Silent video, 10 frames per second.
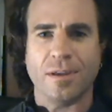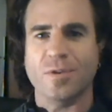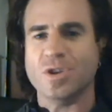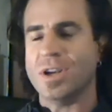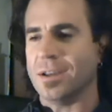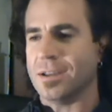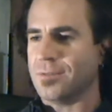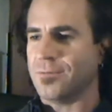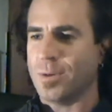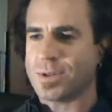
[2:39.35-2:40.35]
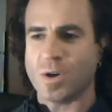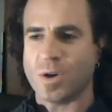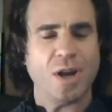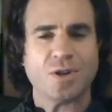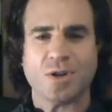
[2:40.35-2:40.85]
Virginia Film
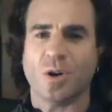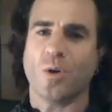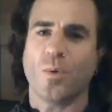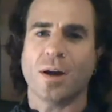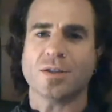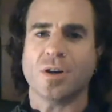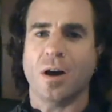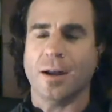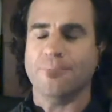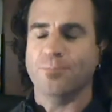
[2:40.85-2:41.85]
Association or where I saw it.